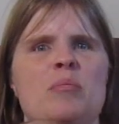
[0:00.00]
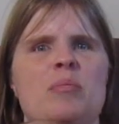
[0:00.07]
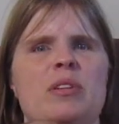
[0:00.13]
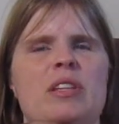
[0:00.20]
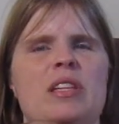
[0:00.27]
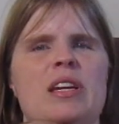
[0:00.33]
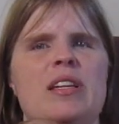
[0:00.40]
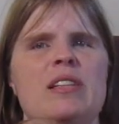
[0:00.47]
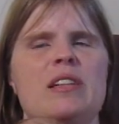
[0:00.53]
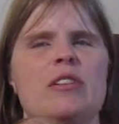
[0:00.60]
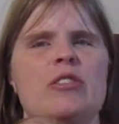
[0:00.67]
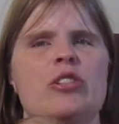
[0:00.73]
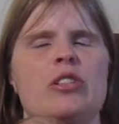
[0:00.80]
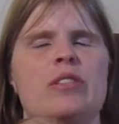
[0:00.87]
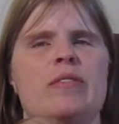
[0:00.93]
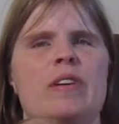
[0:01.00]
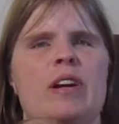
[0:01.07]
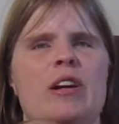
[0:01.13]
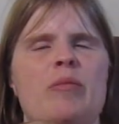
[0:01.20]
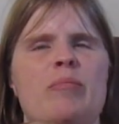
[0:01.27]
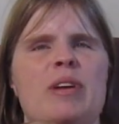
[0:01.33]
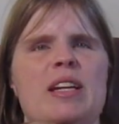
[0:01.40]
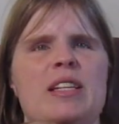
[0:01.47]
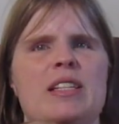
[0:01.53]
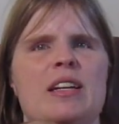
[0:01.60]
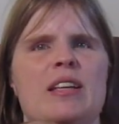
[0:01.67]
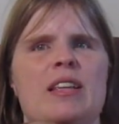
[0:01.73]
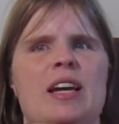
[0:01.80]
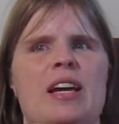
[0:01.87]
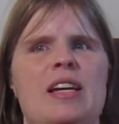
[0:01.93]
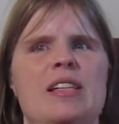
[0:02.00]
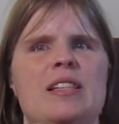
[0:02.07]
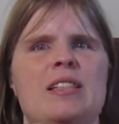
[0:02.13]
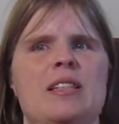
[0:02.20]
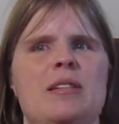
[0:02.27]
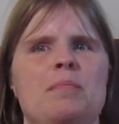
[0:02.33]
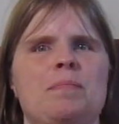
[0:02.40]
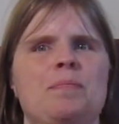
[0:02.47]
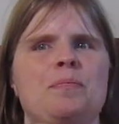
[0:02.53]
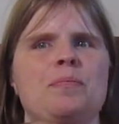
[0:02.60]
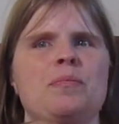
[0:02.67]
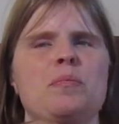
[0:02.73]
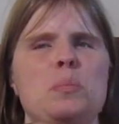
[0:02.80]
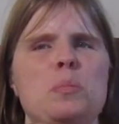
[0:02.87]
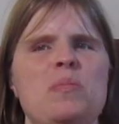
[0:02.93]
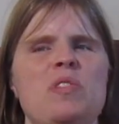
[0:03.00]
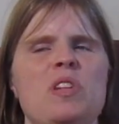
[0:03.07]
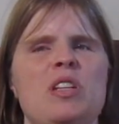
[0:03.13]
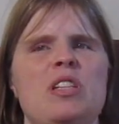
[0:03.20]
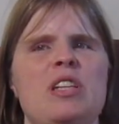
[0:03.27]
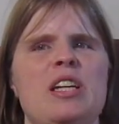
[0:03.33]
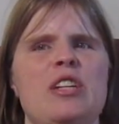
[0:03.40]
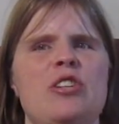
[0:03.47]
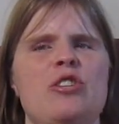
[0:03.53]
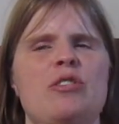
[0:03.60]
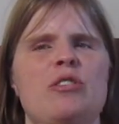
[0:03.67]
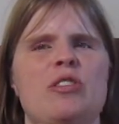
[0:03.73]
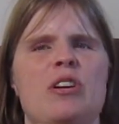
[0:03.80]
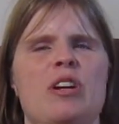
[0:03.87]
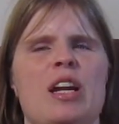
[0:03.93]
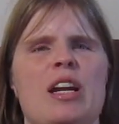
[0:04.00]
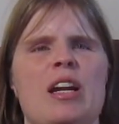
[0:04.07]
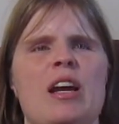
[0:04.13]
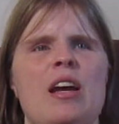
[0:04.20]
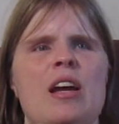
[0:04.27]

But these are just very basic things to get you started.